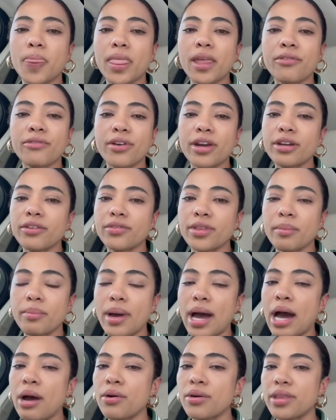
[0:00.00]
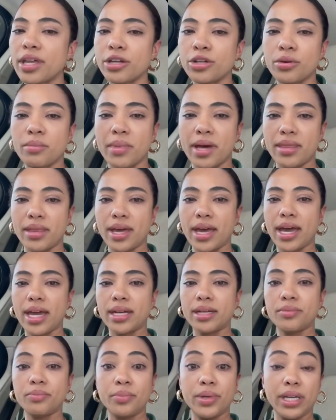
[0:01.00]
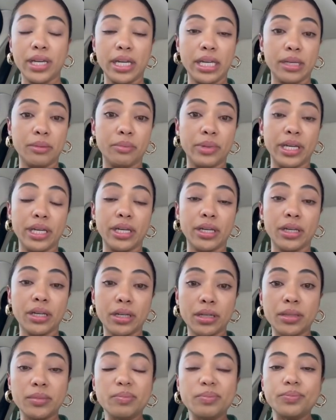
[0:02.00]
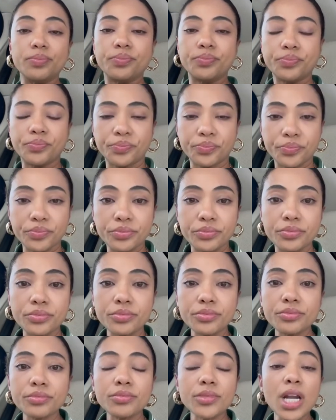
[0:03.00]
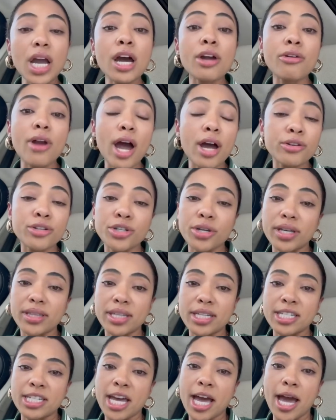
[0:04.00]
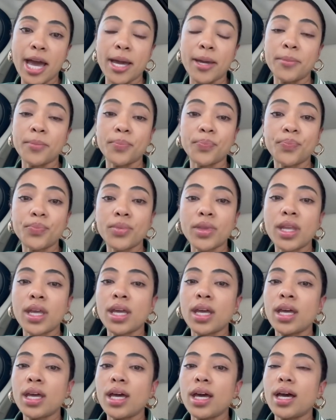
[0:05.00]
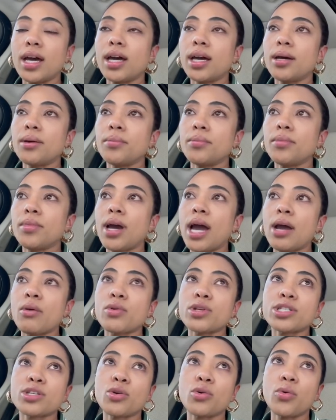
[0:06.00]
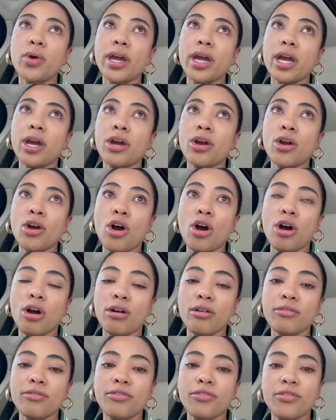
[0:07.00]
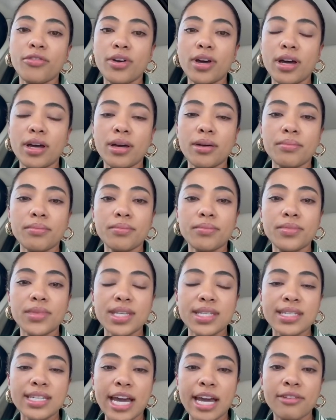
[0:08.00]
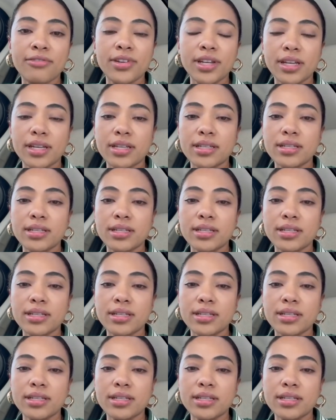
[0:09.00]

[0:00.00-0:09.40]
Afraid of the power that your mother had in being around you at the time. I was aware of the stifling